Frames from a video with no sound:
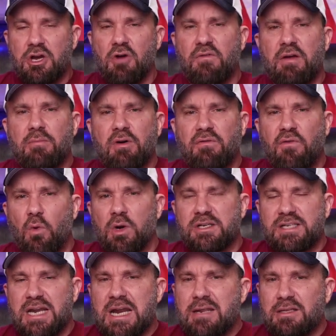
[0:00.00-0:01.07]
November
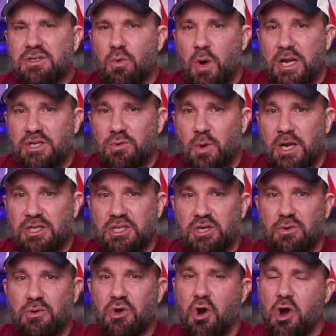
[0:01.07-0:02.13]
14th,
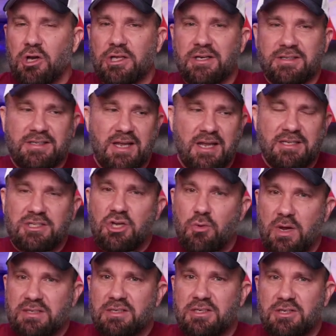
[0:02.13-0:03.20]
2022, Garland assigns
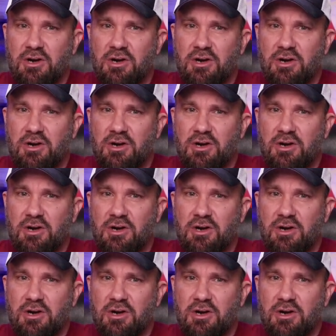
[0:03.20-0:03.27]
U.S.